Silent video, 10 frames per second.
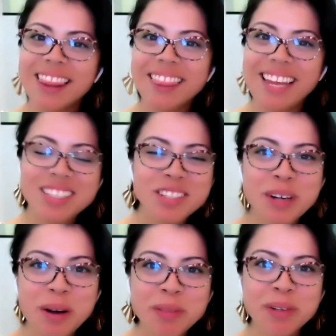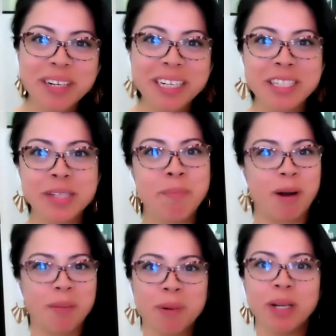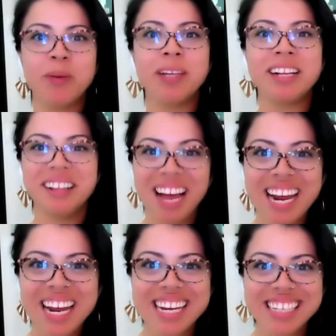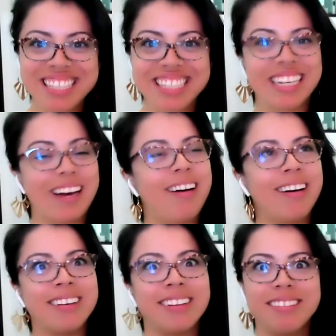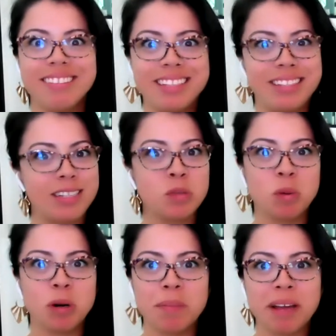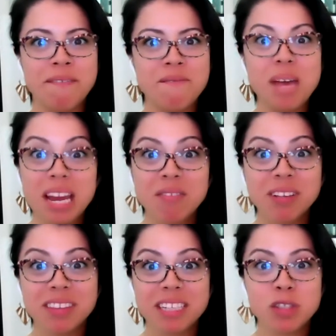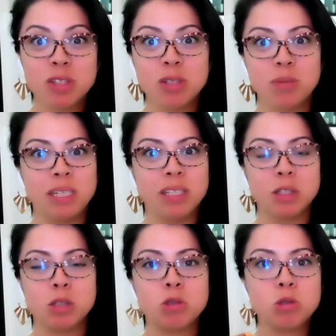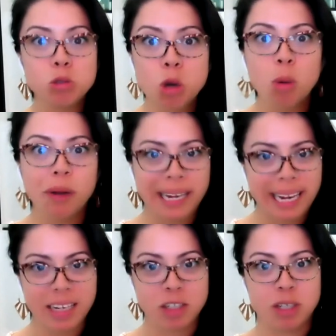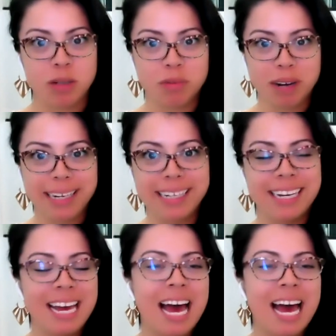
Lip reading: Let's go look at some property with clients. Oh, this is one of my favorite things to do because it's so engaging, right?